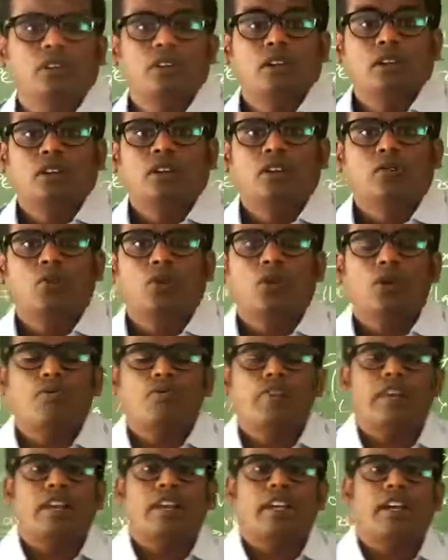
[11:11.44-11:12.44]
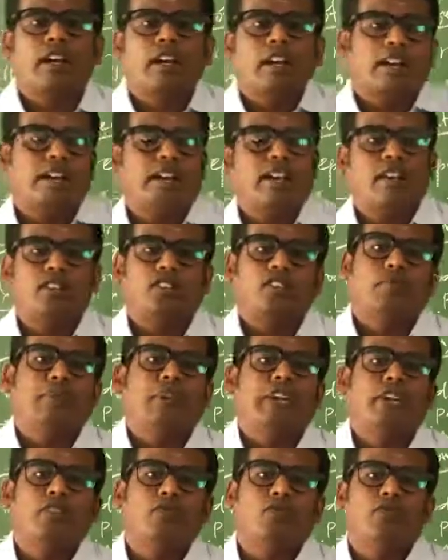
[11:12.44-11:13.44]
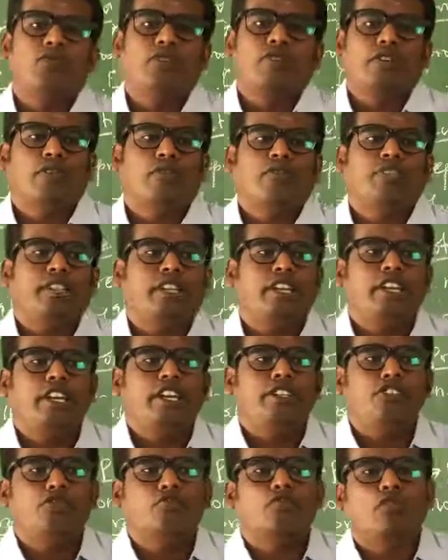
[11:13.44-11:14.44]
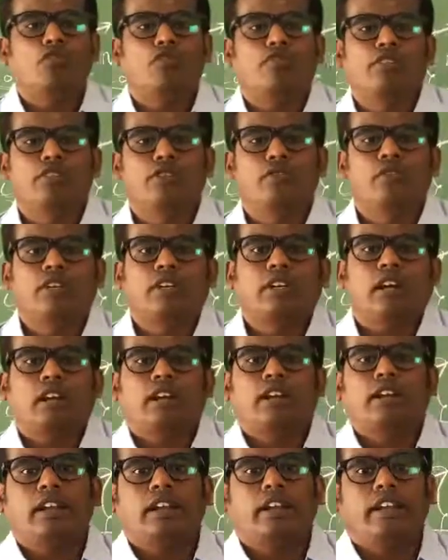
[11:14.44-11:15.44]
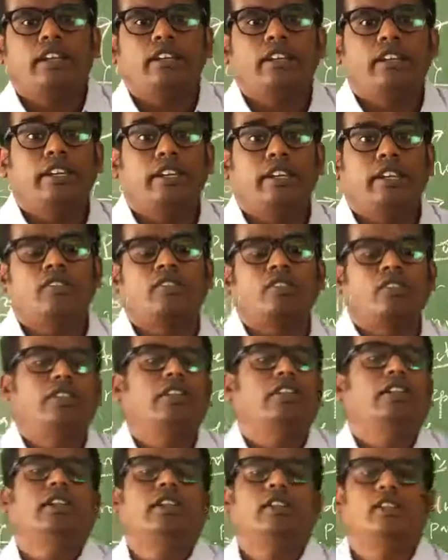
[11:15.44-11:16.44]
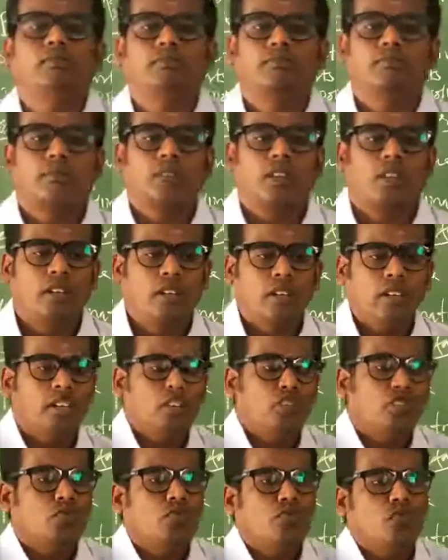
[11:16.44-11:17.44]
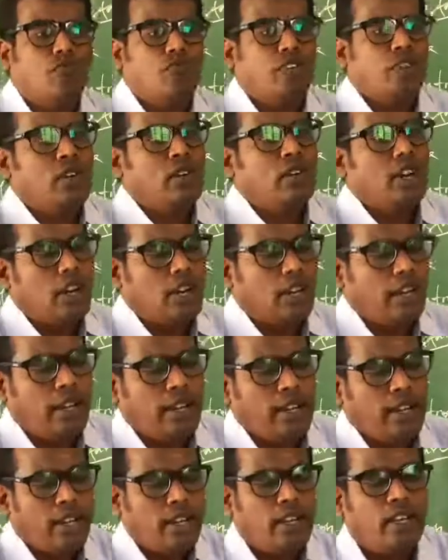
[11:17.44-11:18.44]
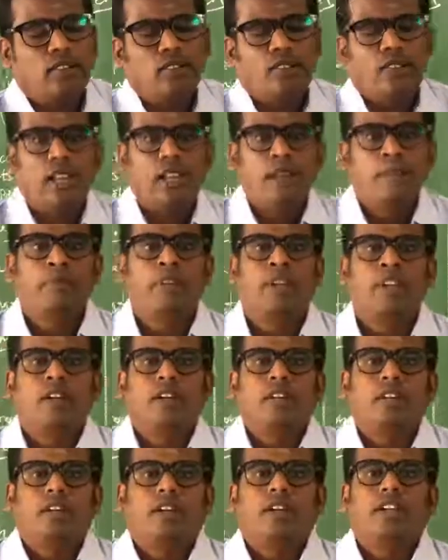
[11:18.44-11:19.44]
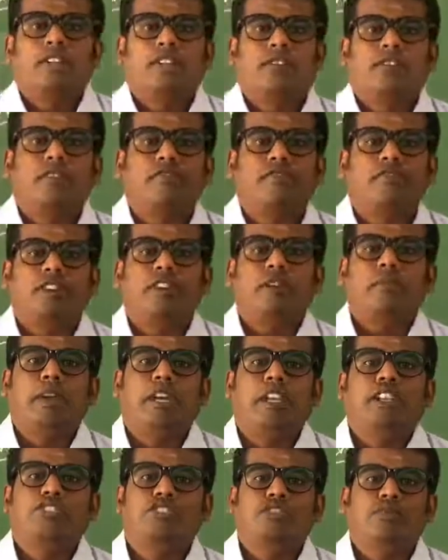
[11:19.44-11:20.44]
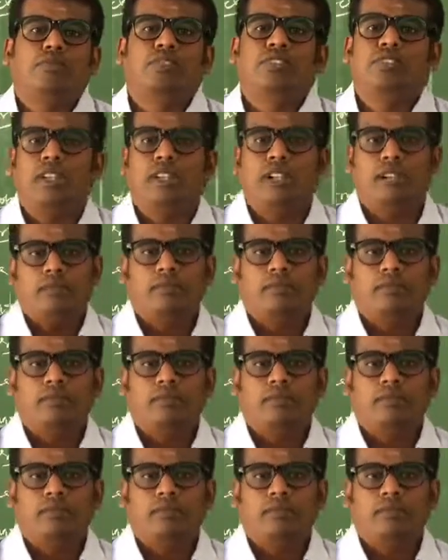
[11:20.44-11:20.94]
The ovary contains many ovules. Each ovule contains egg cell. Each ovule contains egg cell, that is a female germ cell.